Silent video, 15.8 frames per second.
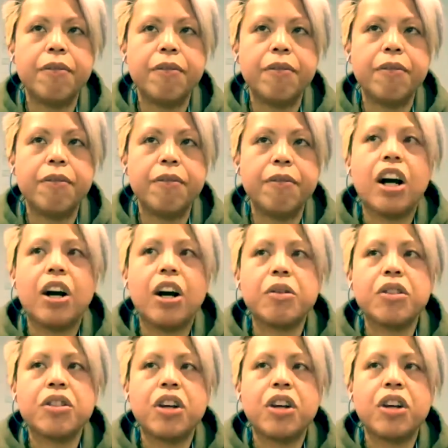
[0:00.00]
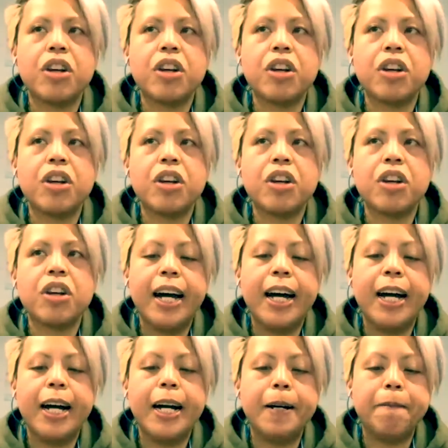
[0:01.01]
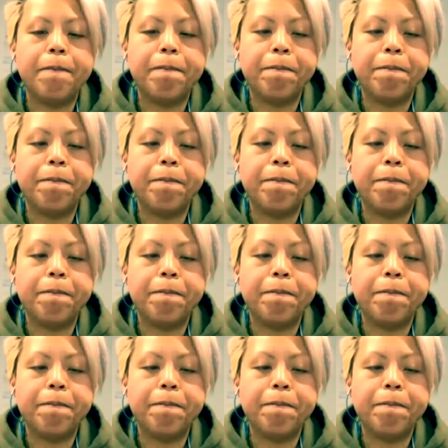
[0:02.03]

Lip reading: you know, I was told that all